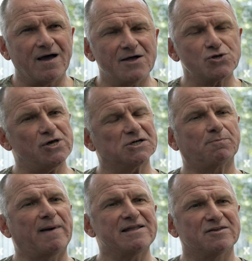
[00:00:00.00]
And she
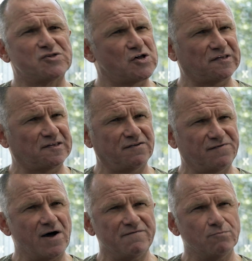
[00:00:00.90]
explained that it's just a
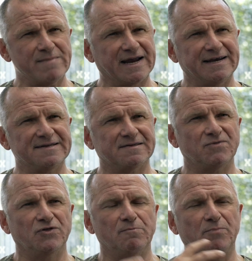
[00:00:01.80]
survival mechanism,
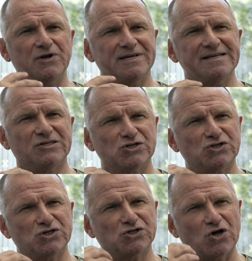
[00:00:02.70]
that the body
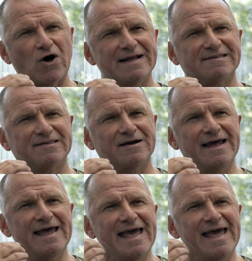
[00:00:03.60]
just decides that